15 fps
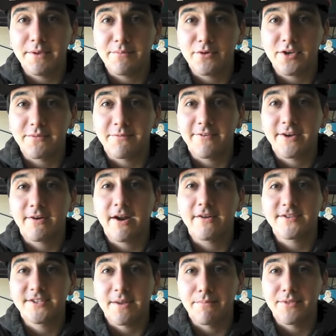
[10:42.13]
People could figure
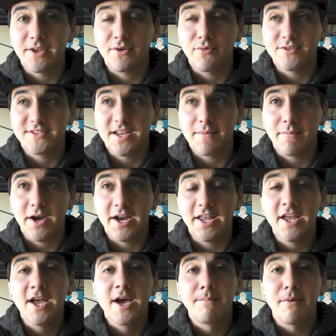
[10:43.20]
out something with Zen Mighty,